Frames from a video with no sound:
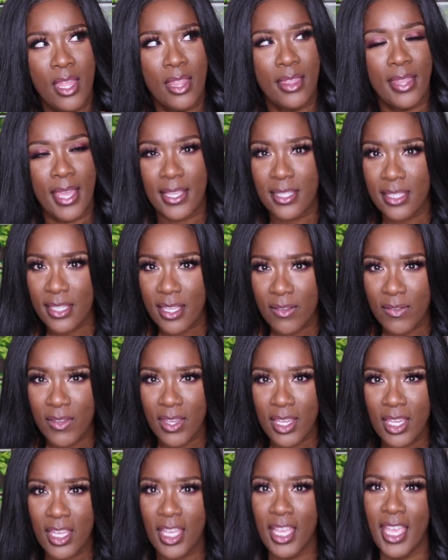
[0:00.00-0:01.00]

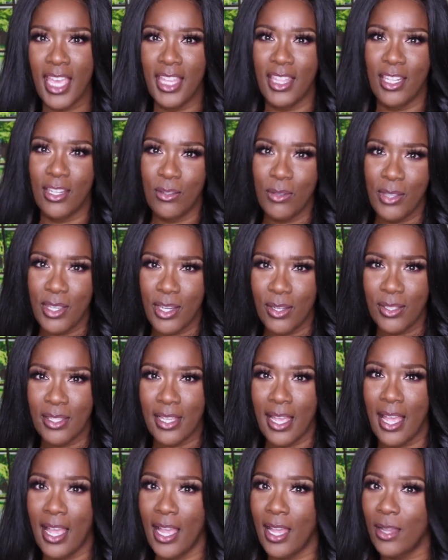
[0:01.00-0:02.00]
Thanksgiving and the New Year's,
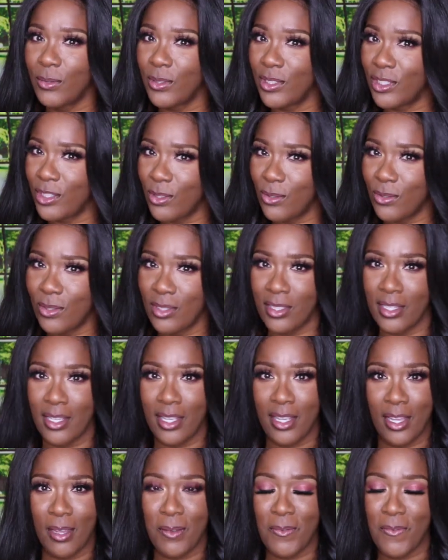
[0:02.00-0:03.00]
I was usually
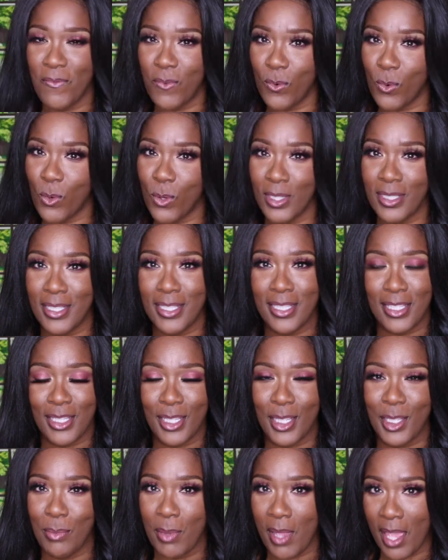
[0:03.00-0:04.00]
up four to
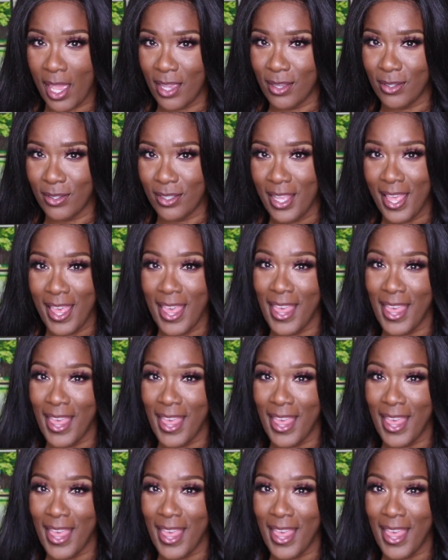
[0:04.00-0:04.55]
six pounds.